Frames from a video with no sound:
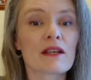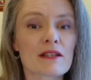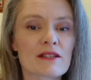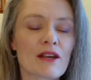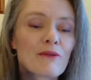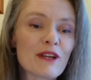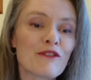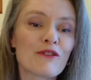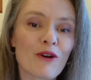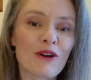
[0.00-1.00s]
So
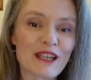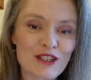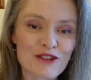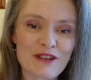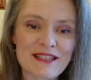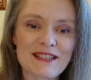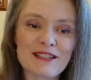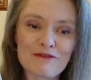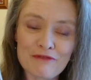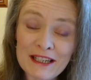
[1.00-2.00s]
if you're interested
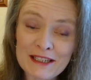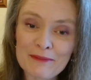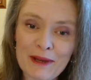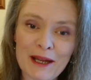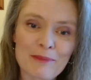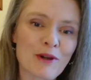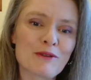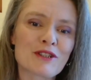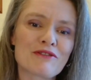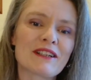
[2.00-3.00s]
in reading my
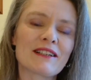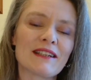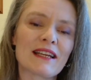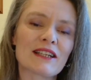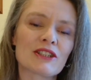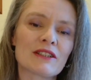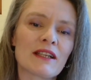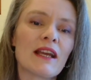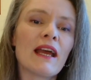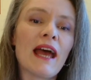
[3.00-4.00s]
poetry collection,
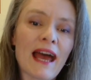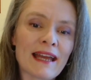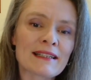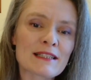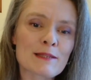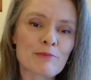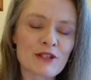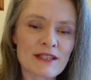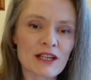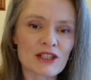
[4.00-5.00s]
Endless
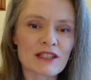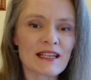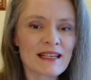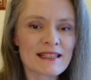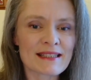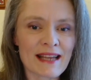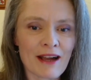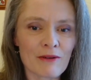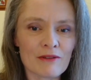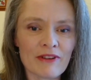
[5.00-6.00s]
Procession is
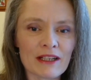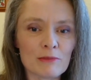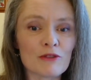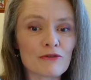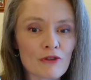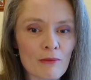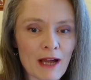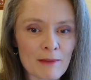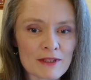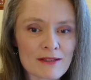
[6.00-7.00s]
now available from
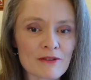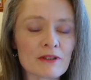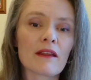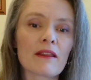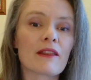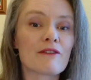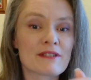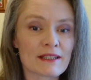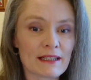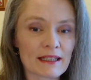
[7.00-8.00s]
Amazon. There
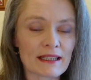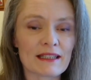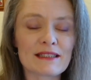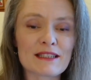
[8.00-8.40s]
is a link in the